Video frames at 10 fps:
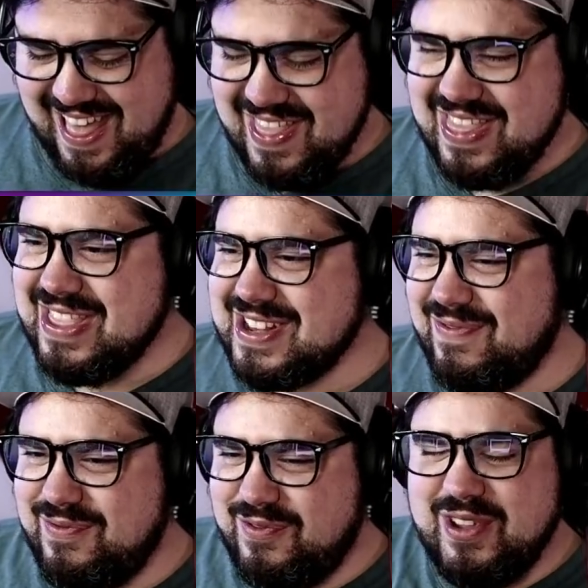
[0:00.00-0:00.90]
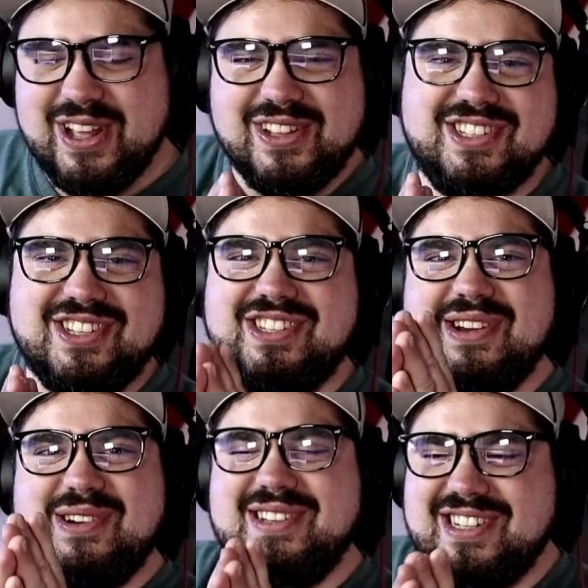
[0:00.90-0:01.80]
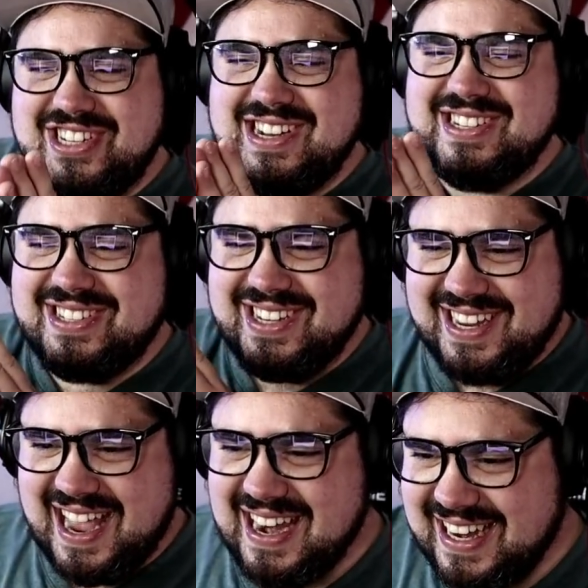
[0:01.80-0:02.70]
And then the feel just totally changes again